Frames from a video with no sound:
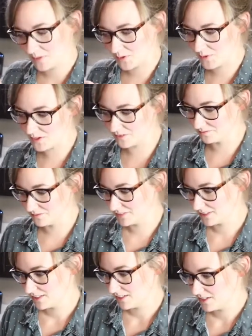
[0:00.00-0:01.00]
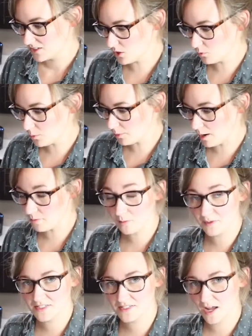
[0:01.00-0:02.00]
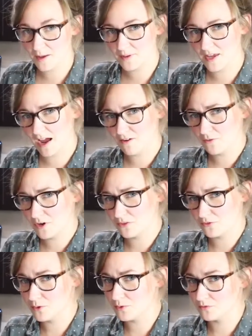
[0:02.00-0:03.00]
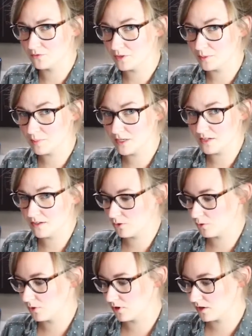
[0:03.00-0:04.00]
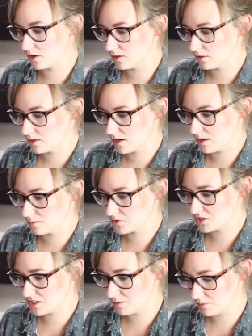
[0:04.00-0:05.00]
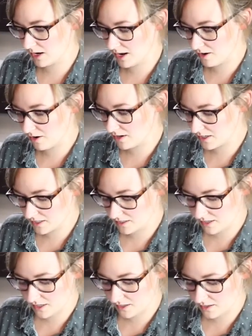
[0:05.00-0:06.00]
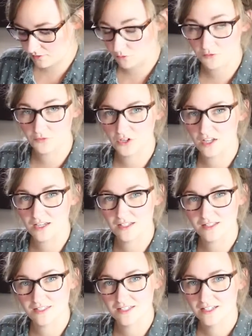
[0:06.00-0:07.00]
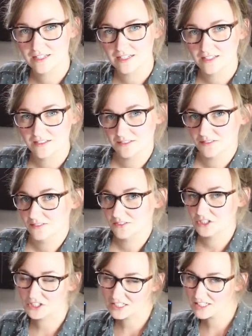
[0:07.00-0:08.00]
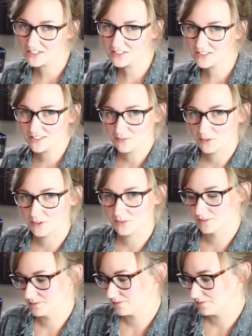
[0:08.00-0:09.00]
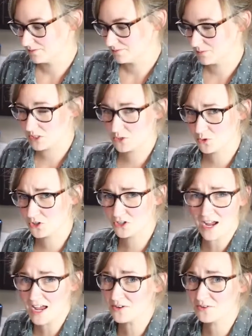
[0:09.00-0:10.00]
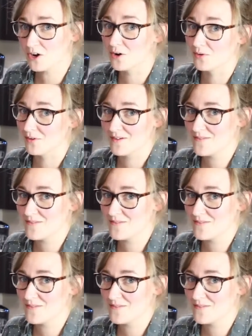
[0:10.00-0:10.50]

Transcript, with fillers: Cool. So we'll probably stop it halfway through and flip it, or um, just keep an eye on it, and if we feel like it's cooking good, we'll be shorter. I don't know.